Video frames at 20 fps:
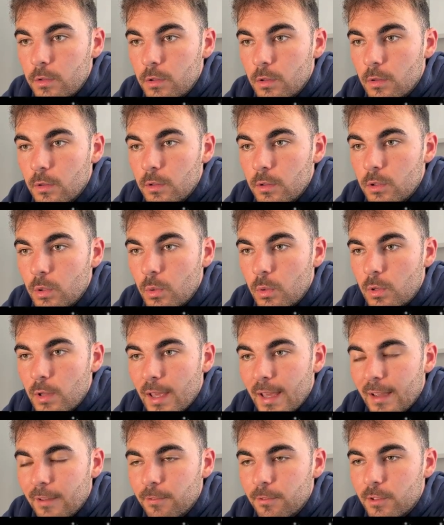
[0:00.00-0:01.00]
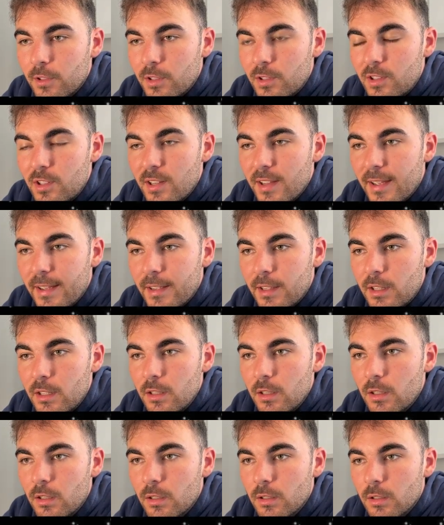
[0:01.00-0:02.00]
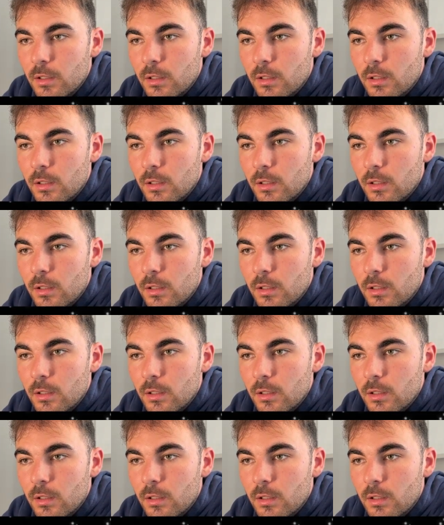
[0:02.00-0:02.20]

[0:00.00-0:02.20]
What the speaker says: you'd have to take...